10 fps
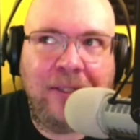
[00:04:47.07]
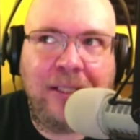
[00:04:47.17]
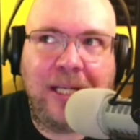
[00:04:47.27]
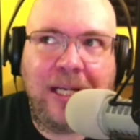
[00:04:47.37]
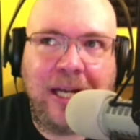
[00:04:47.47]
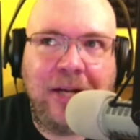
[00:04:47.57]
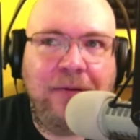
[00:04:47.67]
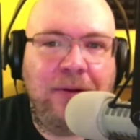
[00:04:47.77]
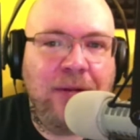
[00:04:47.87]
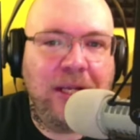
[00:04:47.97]
It was an
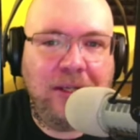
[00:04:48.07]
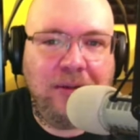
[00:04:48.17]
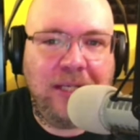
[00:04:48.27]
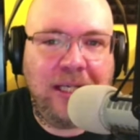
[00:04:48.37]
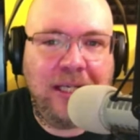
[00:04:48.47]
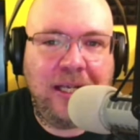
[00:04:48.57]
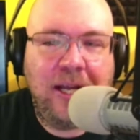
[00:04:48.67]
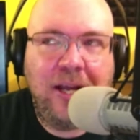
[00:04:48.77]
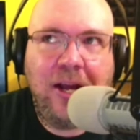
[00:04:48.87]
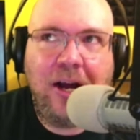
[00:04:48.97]
interview that you did
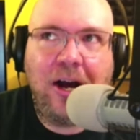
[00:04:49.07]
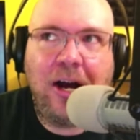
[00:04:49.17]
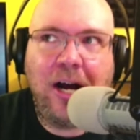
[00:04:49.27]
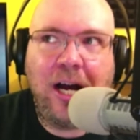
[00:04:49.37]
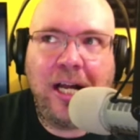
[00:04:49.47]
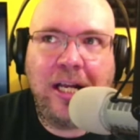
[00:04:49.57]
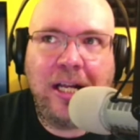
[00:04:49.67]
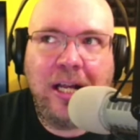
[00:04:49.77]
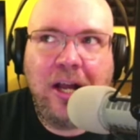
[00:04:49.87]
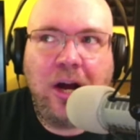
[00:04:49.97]

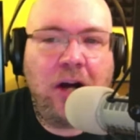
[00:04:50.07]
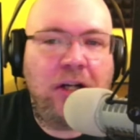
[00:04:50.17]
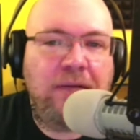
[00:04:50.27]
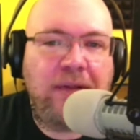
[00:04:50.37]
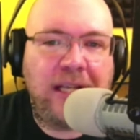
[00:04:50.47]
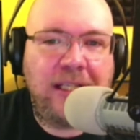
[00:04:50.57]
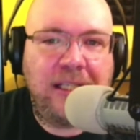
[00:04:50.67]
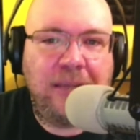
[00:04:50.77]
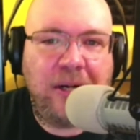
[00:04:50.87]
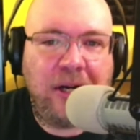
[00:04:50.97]
on hard to
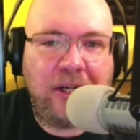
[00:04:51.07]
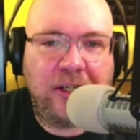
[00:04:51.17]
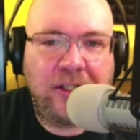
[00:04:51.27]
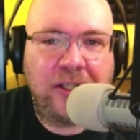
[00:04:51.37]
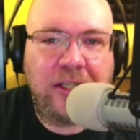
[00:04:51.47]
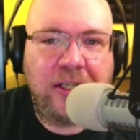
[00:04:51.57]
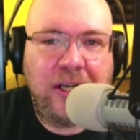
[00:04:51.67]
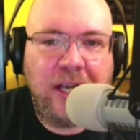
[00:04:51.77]
find seminars. Oh,